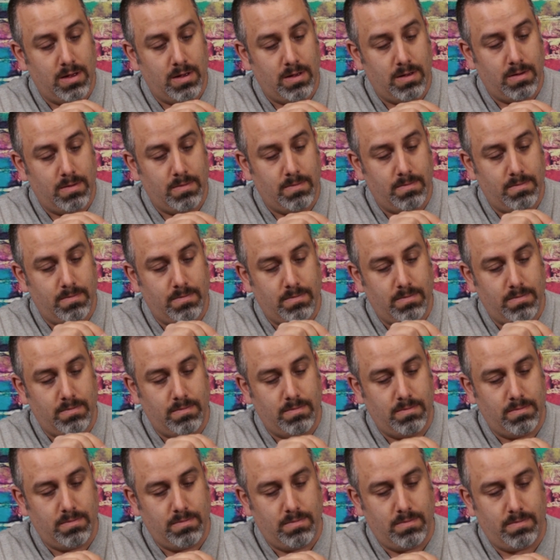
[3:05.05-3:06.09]

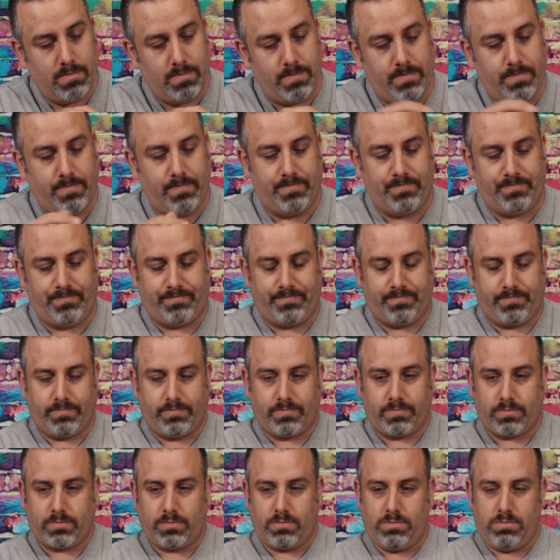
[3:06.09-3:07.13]

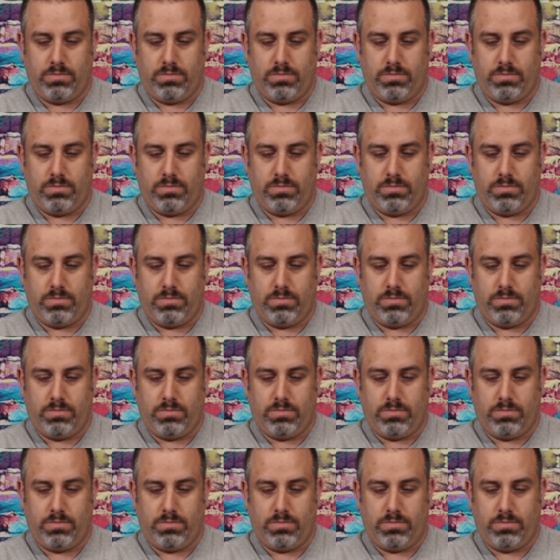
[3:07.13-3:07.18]
No one is speaking in this clip.